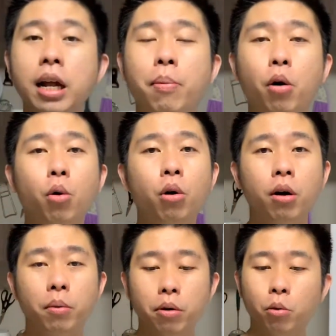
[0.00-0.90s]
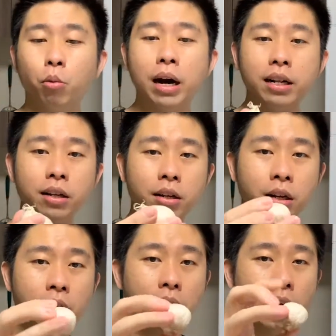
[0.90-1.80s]
about one
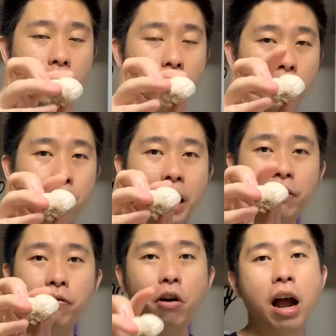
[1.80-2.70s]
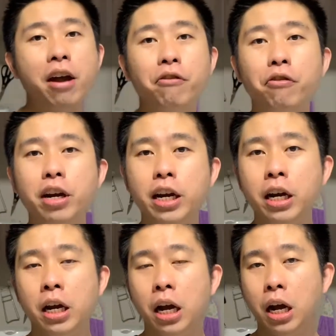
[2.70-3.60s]
part for
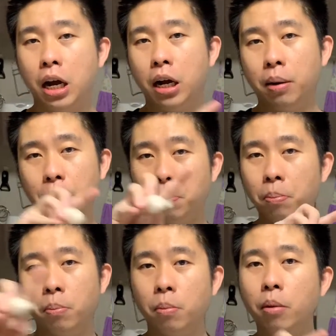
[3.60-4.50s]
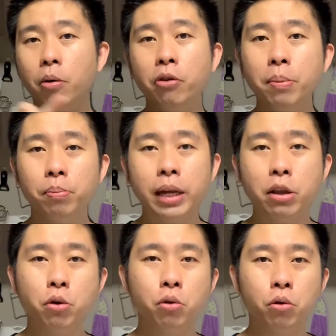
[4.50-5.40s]
every rib that
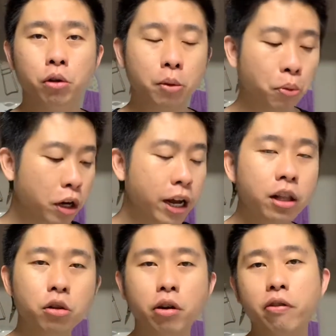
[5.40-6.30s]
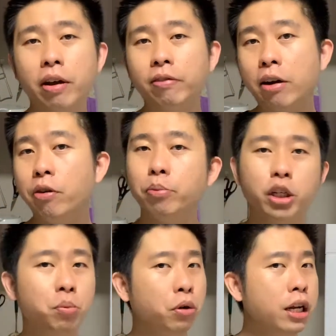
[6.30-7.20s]
you put in. So you have 10 ribs,
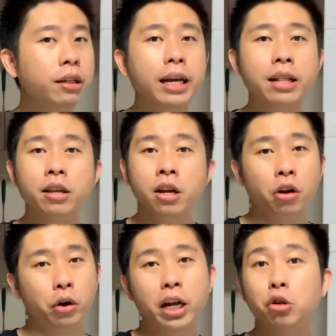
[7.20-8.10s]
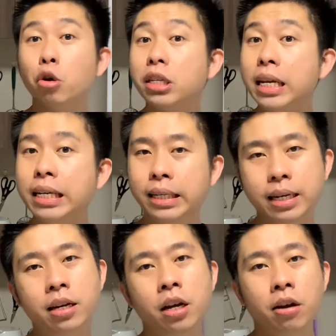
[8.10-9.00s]
just put in 10. Okay, so it's
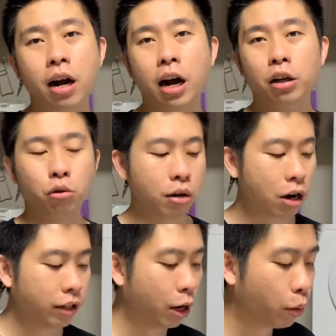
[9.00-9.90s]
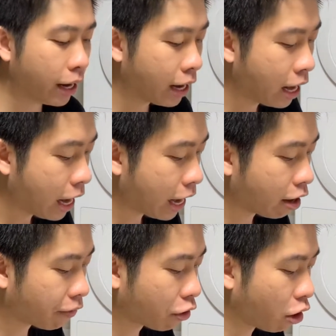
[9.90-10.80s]
easy to count that way. And
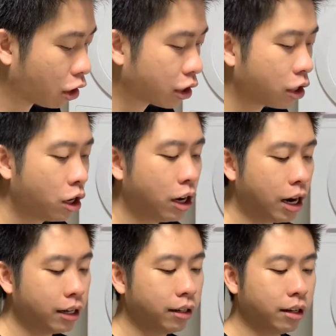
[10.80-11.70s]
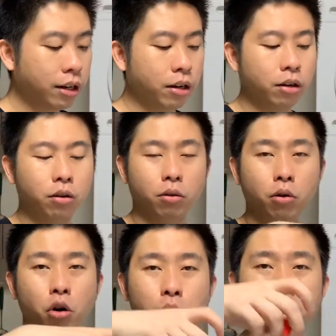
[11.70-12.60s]
of course,
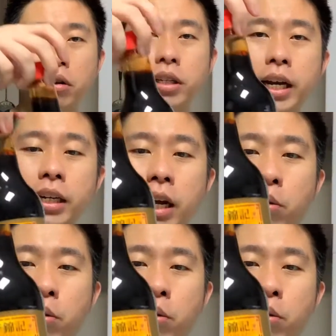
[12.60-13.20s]
goes without saying that